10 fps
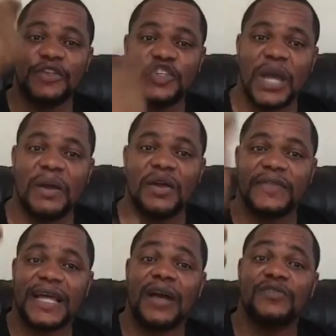I am the
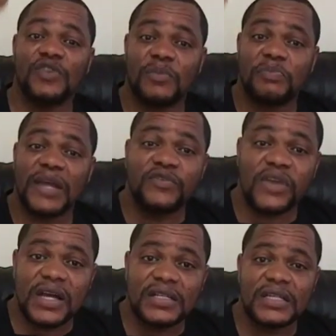chairman of the Council
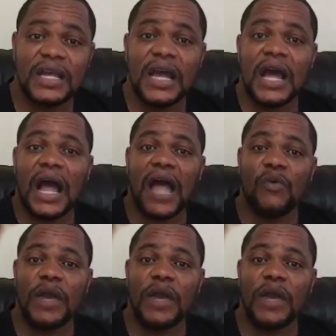of Patriots.